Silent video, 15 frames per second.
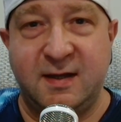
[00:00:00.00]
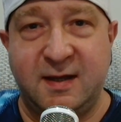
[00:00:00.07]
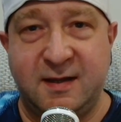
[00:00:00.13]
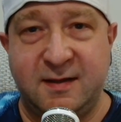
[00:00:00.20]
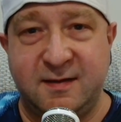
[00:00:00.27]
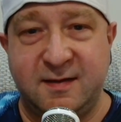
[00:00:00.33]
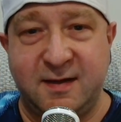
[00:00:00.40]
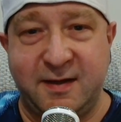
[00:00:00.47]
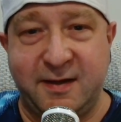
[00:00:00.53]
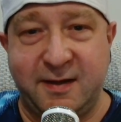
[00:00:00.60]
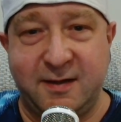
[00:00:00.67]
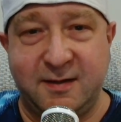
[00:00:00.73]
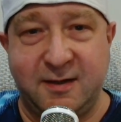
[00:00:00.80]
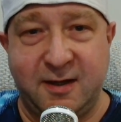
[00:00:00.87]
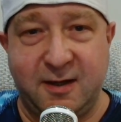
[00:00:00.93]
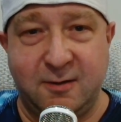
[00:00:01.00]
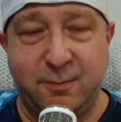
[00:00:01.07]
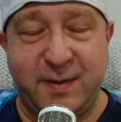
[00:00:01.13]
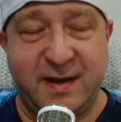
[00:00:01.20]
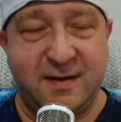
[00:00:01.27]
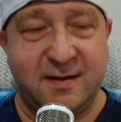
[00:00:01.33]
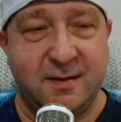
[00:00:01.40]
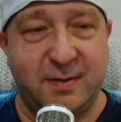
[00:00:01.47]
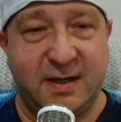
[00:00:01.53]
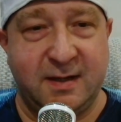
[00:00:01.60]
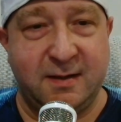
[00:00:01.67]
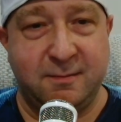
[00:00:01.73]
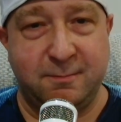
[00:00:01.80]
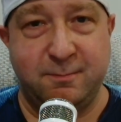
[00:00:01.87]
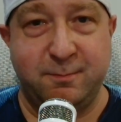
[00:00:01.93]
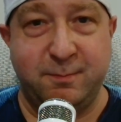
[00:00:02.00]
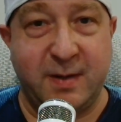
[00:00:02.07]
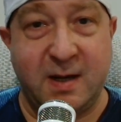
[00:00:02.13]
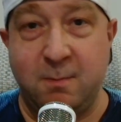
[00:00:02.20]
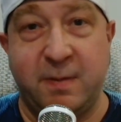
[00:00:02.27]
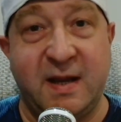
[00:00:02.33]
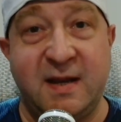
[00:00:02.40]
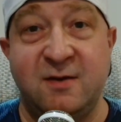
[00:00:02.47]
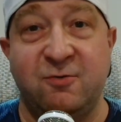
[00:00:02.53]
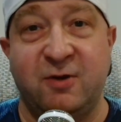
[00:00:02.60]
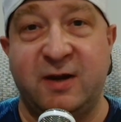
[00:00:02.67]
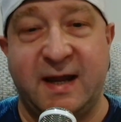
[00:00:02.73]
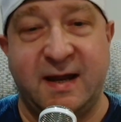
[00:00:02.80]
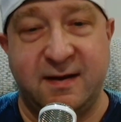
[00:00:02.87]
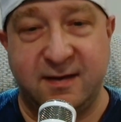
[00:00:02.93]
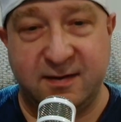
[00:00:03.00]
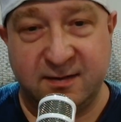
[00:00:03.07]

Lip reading: and you know, Bender being Bender again,